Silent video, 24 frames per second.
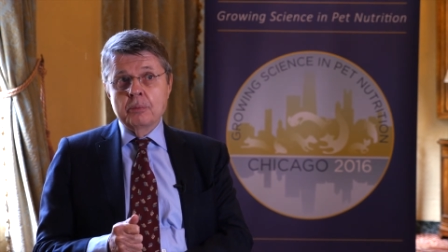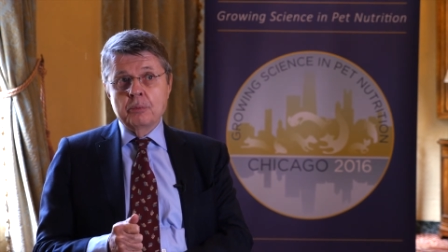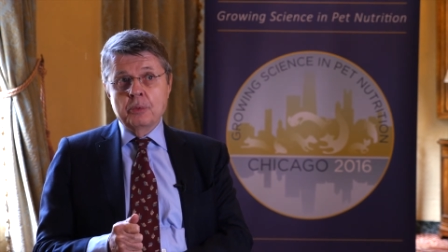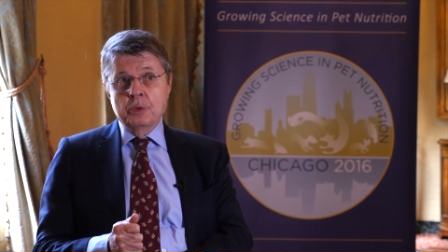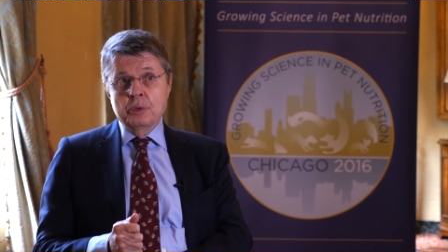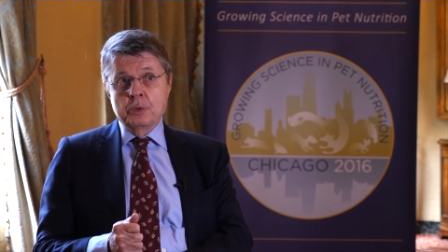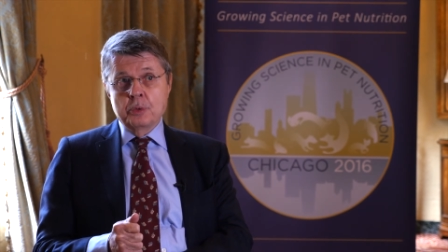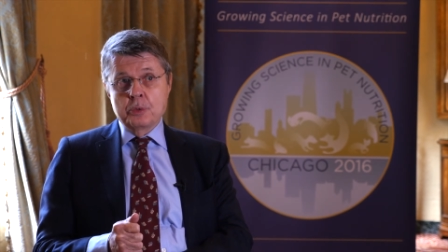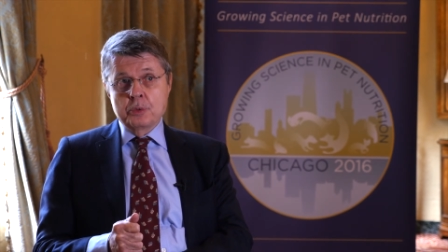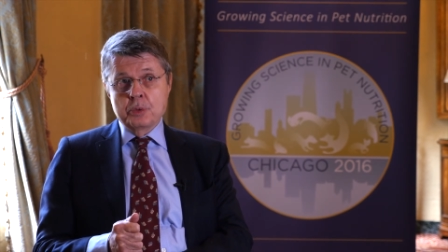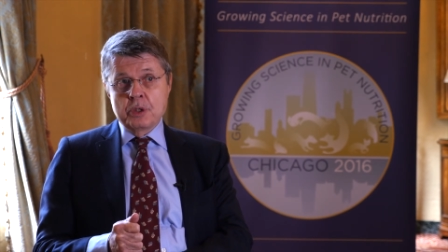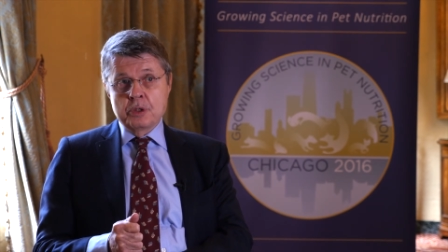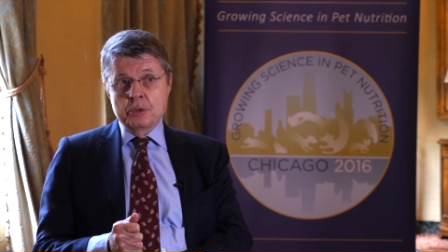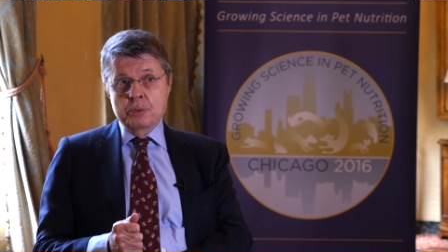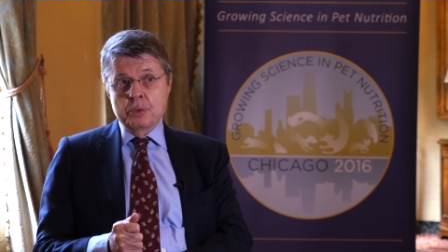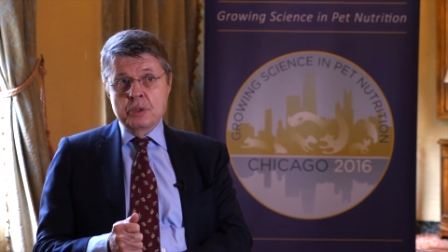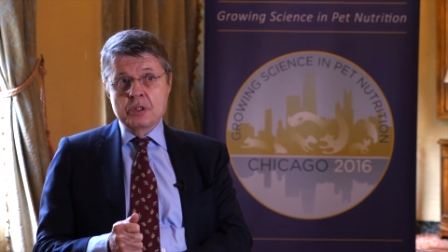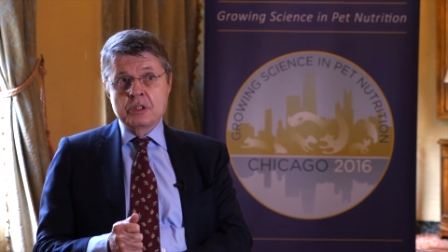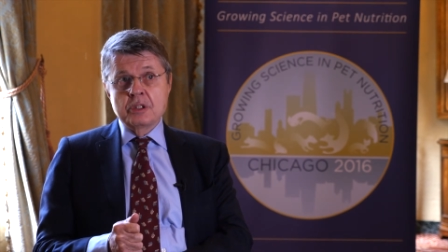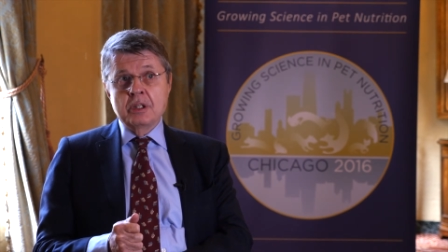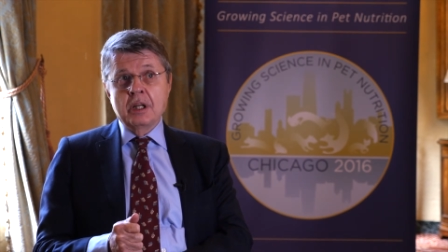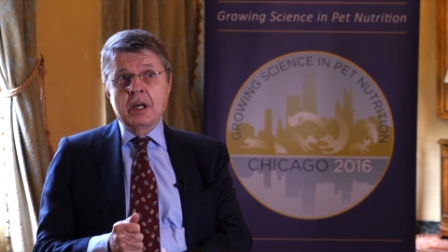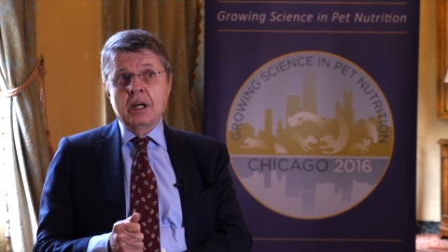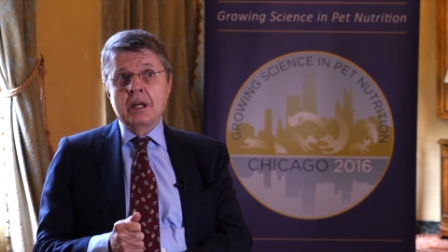more
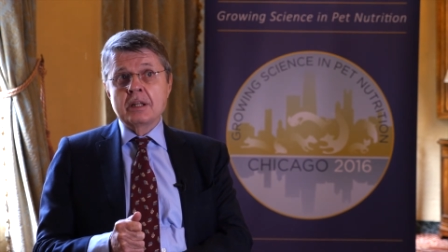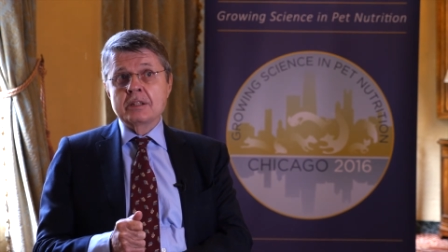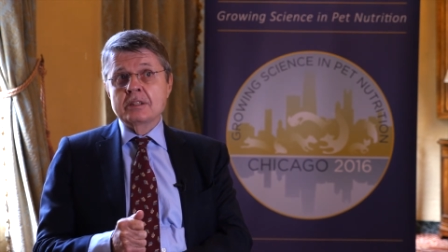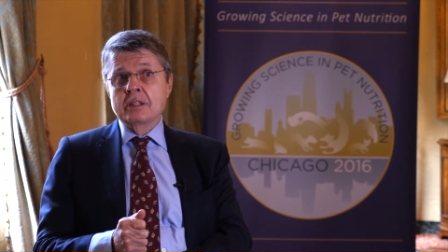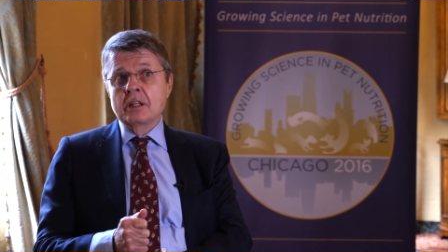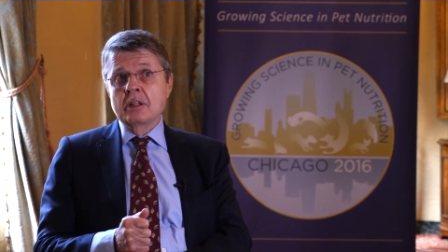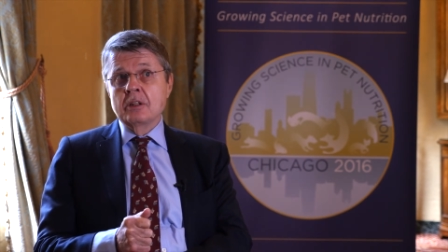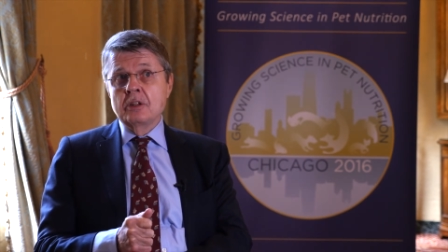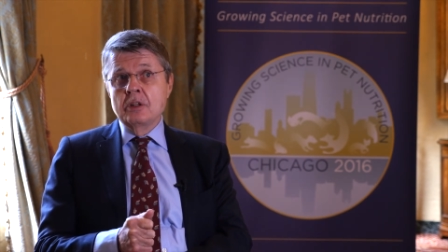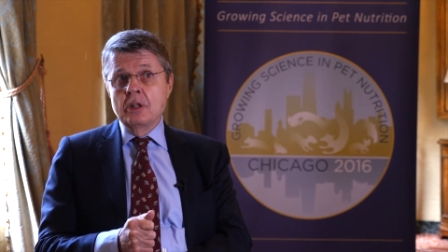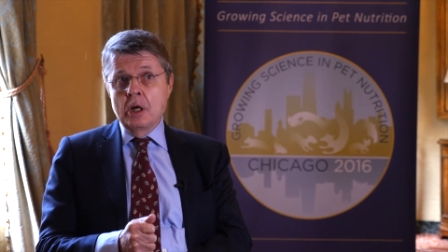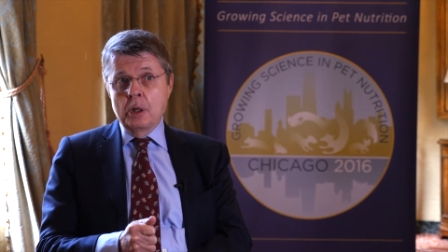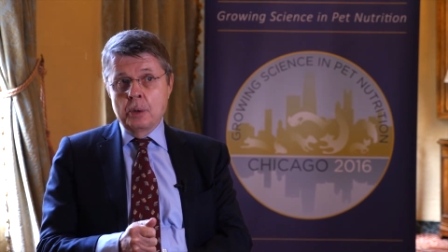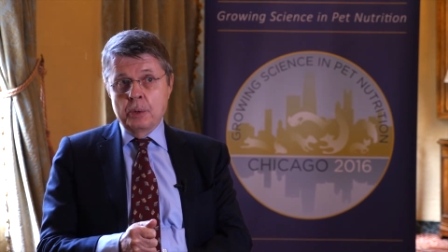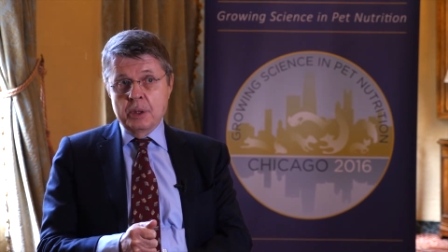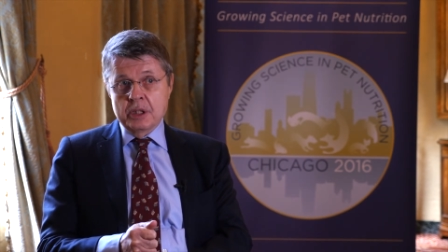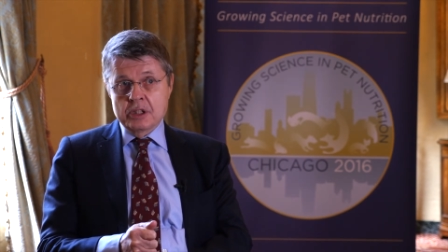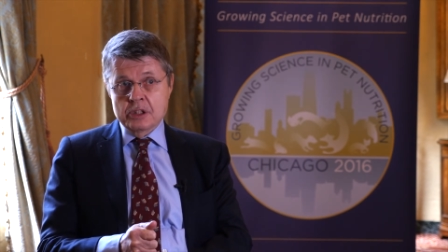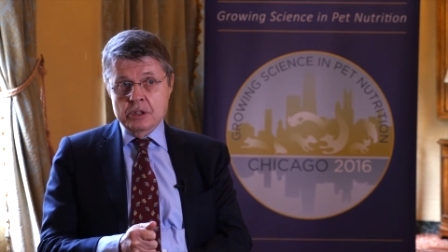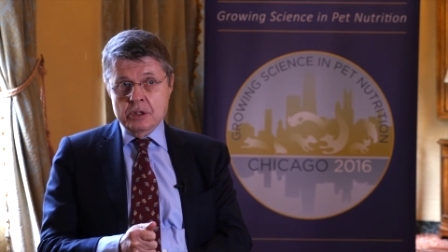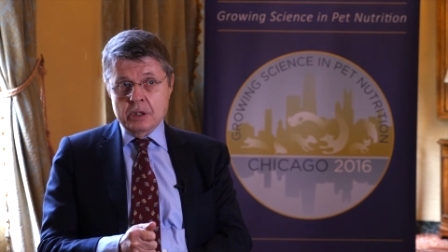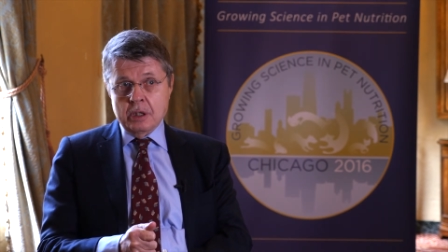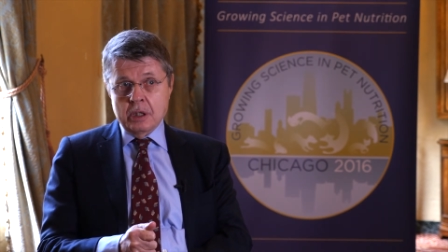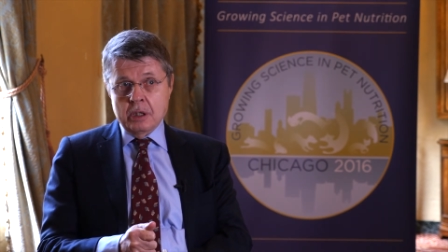nutrient-rich diets at no
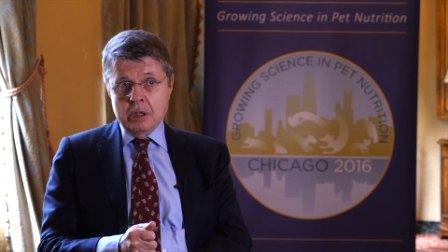extra